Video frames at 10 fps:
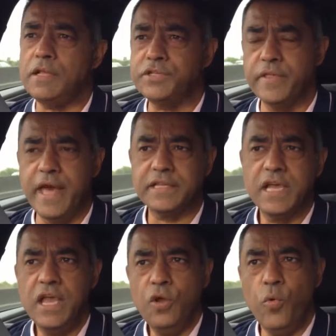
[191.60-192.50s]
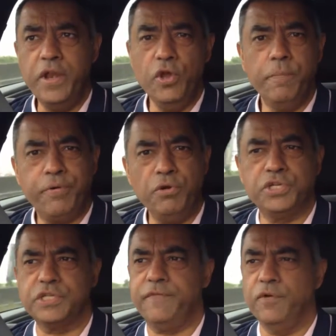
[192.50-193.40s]
so that when you
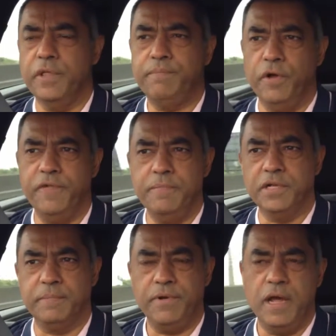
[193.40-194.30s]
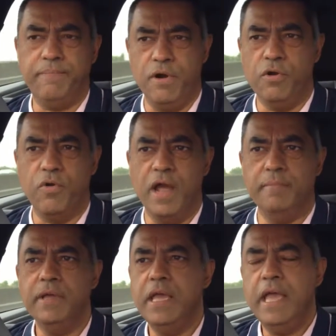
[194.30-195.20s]
approach us for the profit multiplier
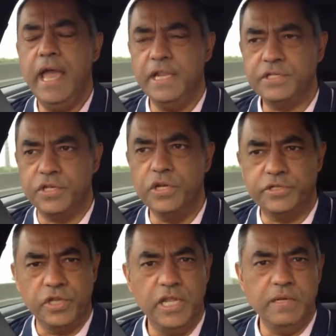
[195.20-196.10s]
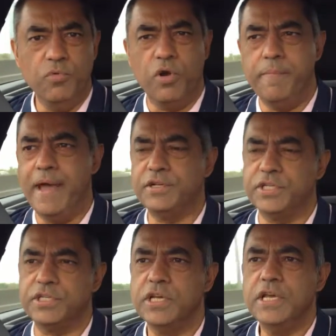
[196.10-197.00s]
program and to, to learn more
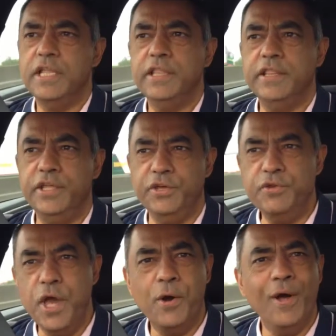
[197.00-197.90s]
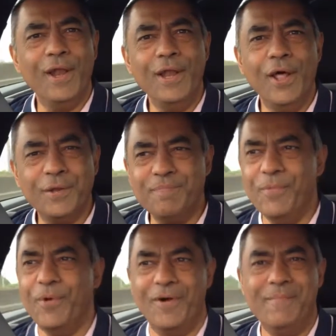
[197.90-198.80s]
about it, you know a lot
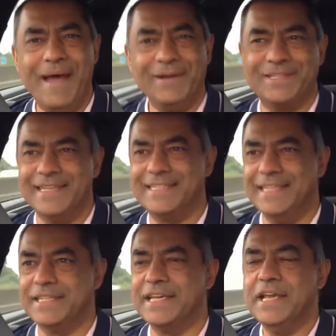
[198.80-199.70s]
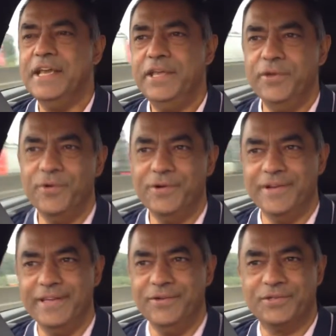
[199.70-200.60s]
more about us and
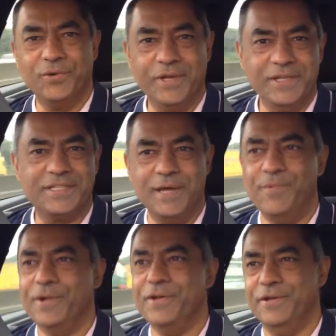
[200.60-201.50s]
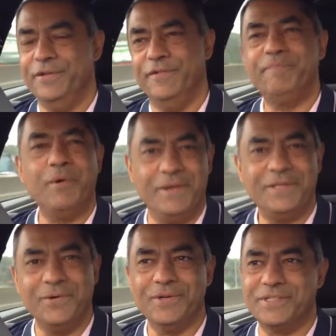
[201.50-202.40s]
you're you're talking to someone who you've probably
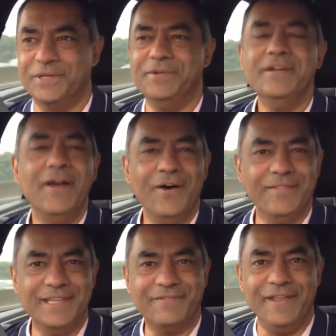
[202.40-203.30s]
talked to on these